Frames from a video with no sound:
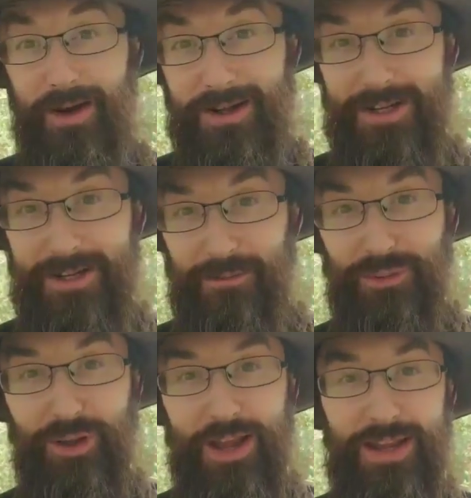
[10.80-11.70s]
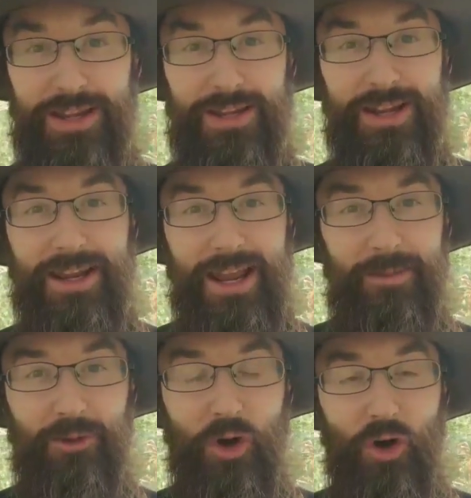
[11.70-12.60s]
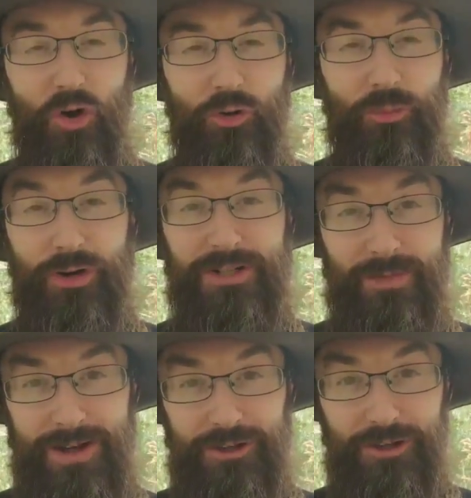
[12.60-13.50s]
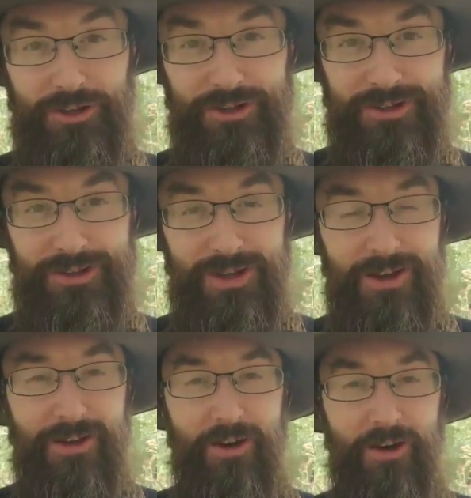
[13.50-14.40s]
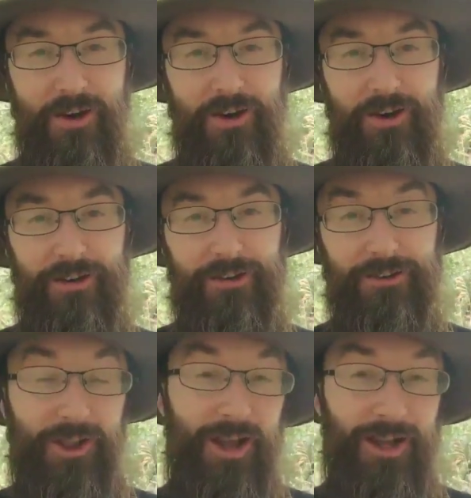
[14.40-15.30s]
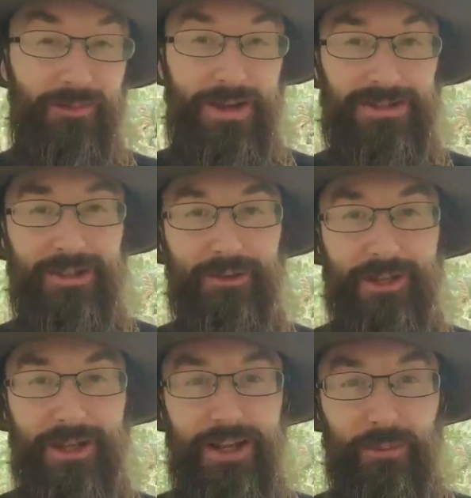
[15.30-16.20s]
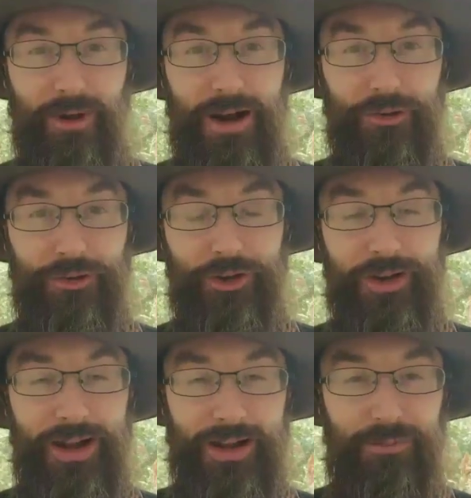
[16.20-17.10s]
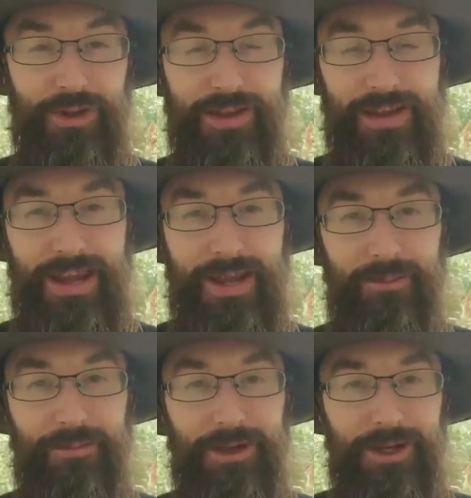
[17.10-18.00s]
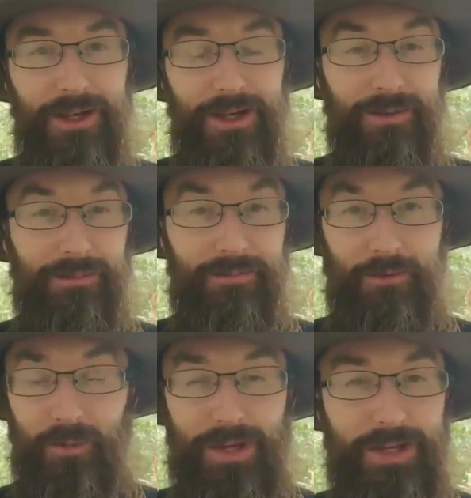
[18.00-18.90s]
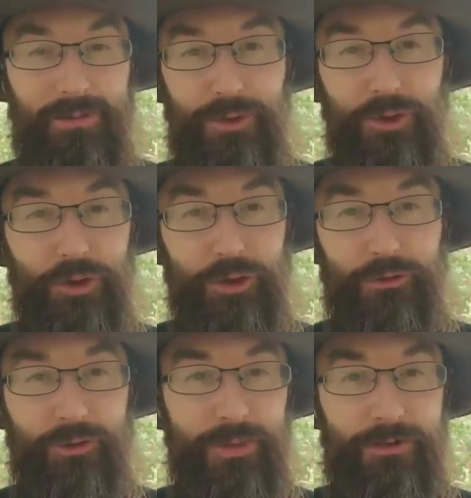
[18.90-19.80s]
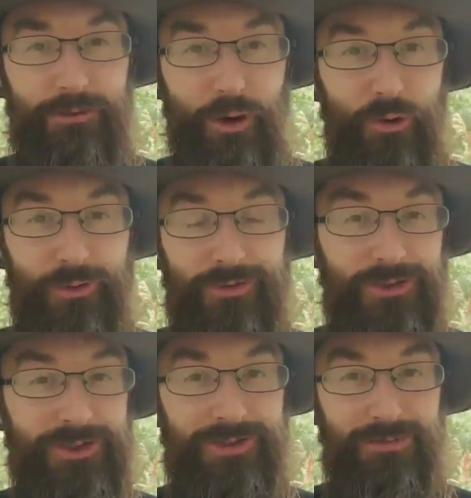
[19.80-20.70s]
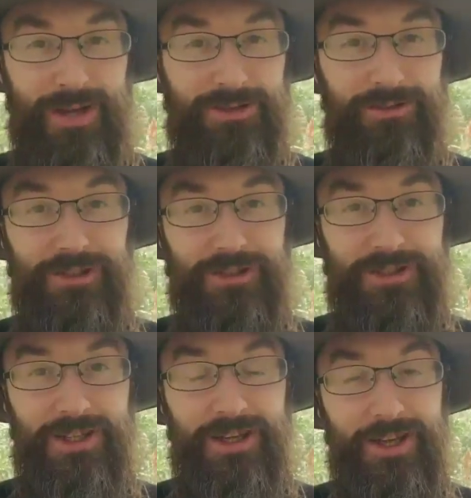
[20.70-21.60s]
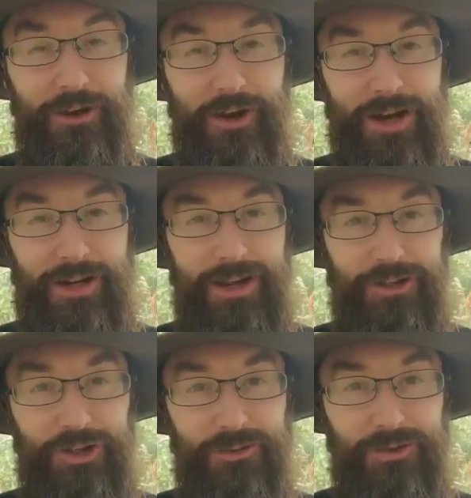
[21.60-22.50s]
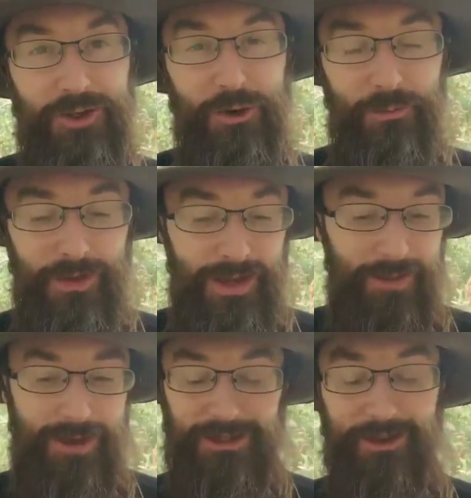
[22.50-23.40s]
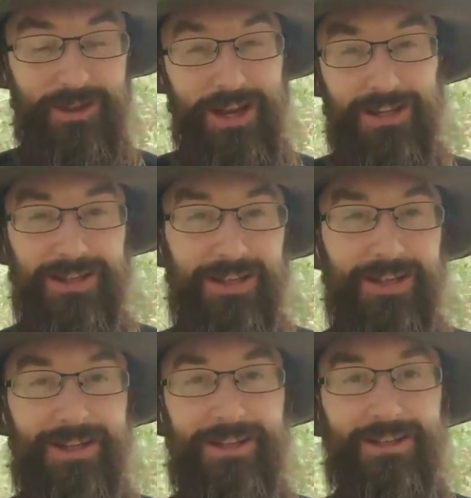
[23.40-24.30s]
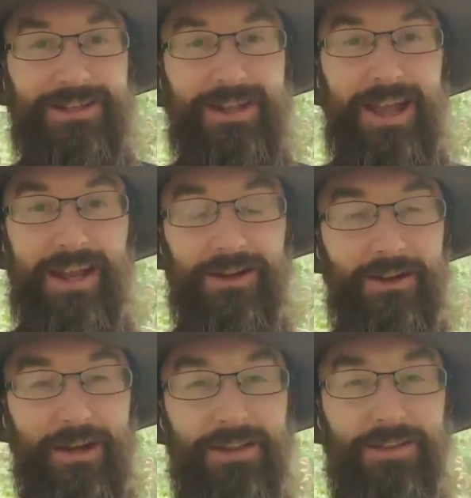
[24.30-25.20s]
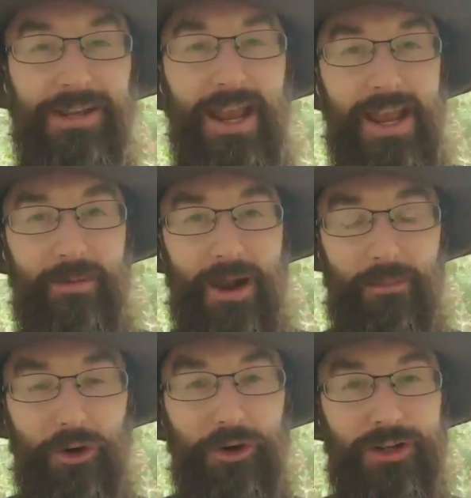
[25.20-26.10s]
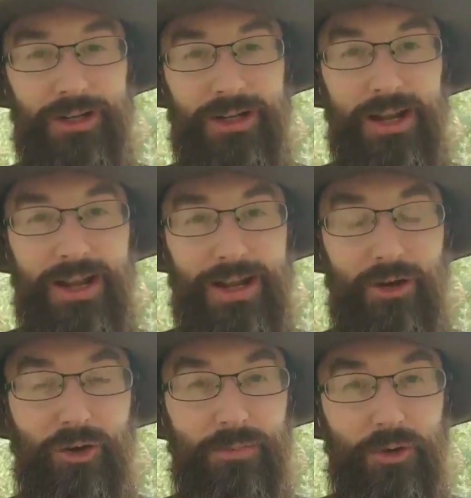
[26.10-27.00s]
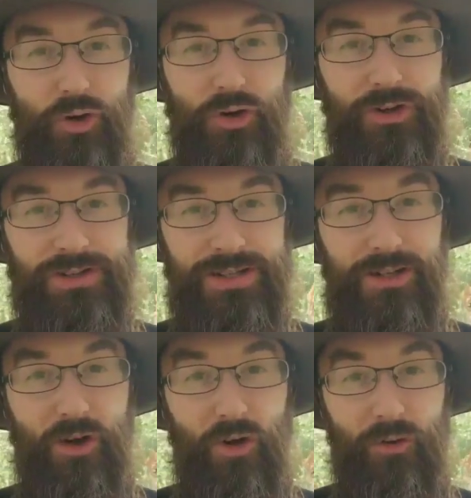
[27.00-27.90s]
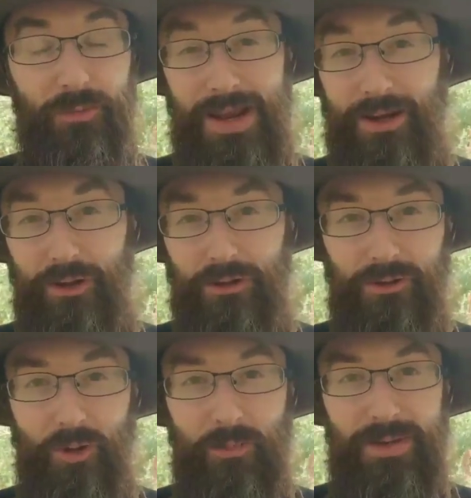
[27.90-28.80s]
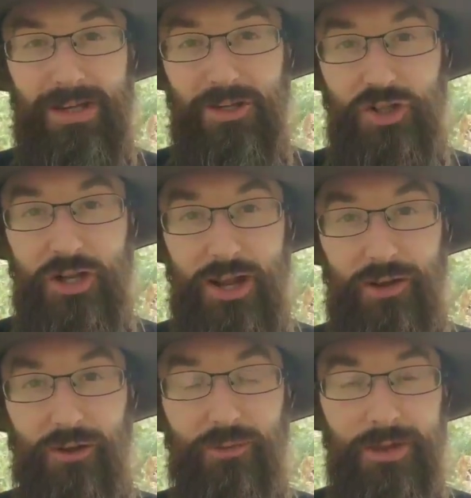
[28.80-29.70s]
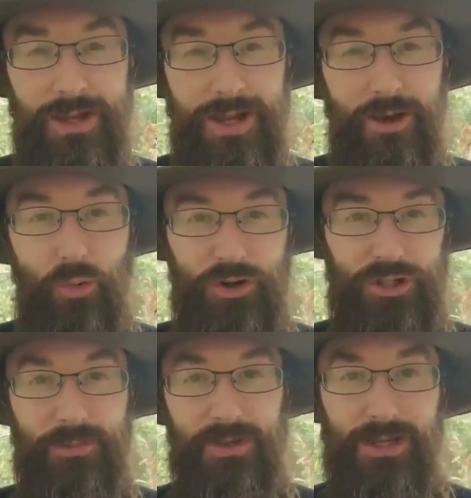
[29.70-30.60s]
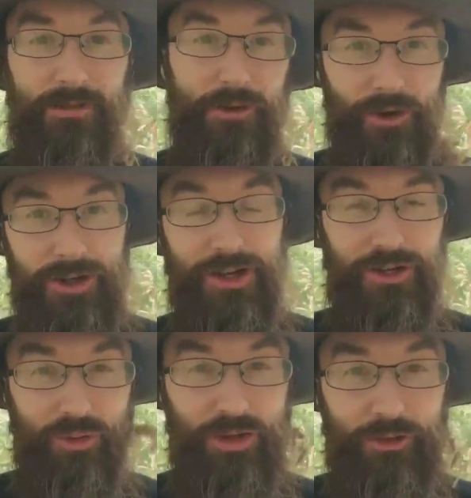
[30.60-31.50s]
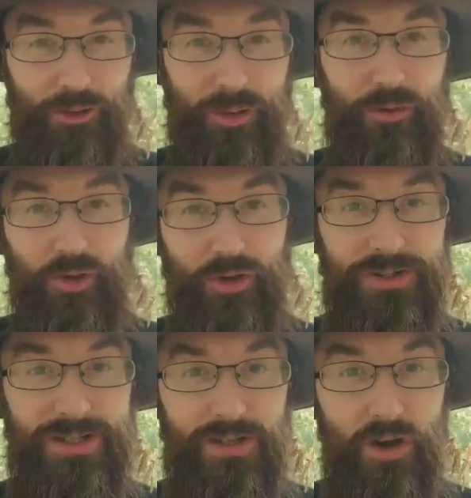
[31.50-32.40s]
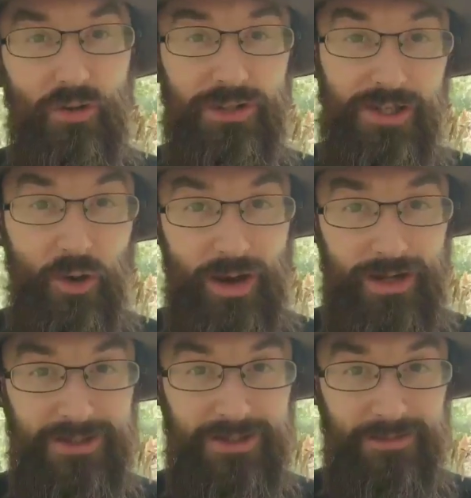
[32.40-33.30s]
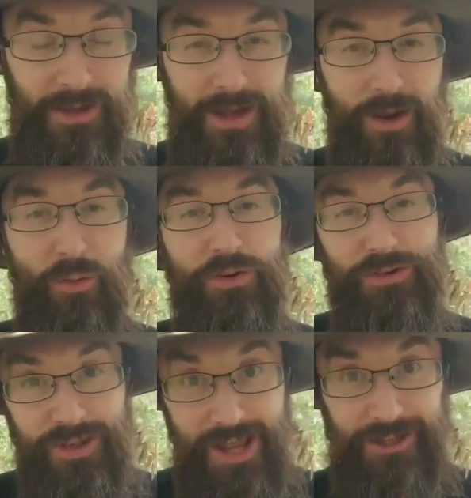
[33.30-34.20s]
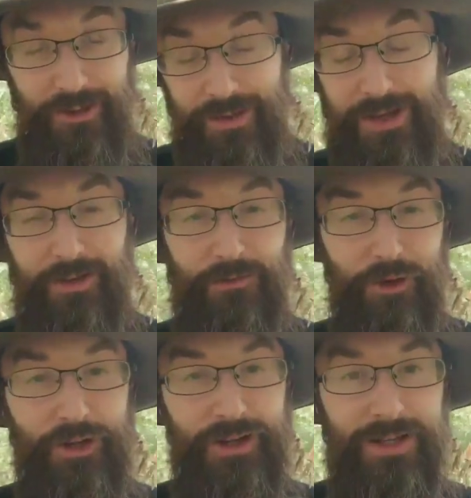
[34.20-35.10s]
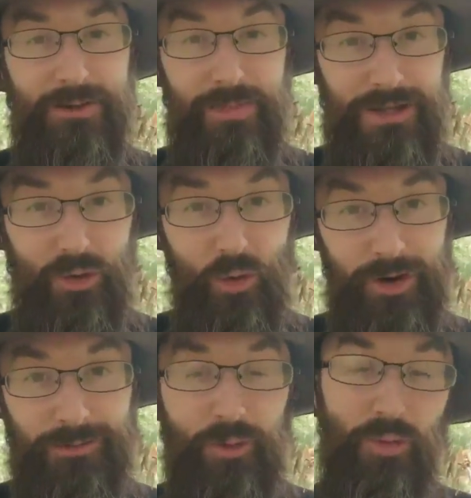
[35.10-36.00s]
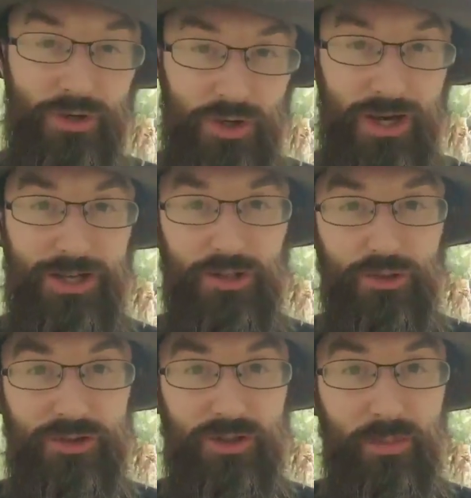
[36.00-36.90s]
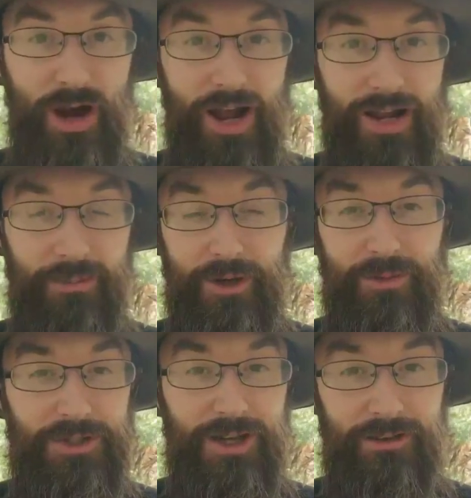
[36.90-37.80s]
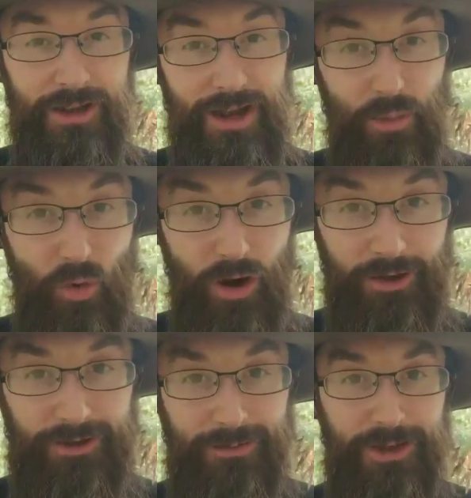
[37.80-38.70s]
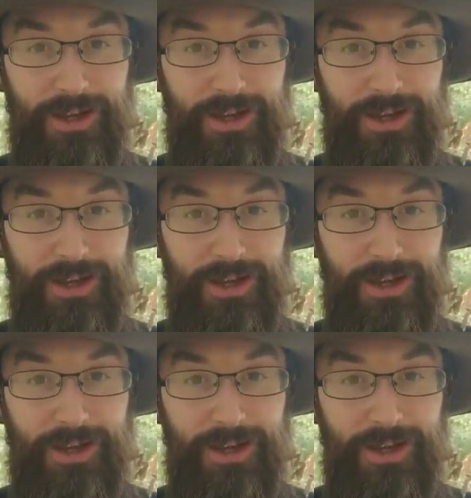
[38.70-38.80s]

money playing a game called Prospectors online, basically in a browser, and I can play that game from any computer or from my phone, just need an internet connection. So basically the idea is that in the game I'm earning a cryptocurrency called Peggle or PGL, which can be converted into another cryptocurrency called EOS, which then can be converted into Bitcoin, which I can use to buy pretty much anything I want.